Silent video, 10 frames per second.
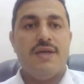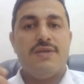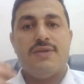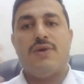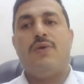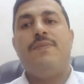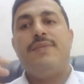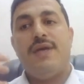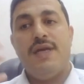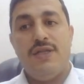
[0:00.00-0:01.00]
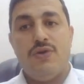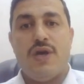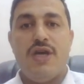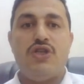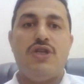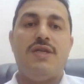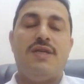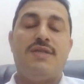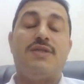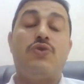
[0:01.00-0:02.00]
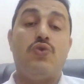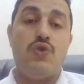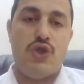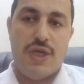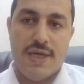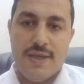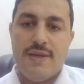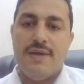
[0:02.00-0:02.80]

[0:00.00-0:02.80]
So education is crucial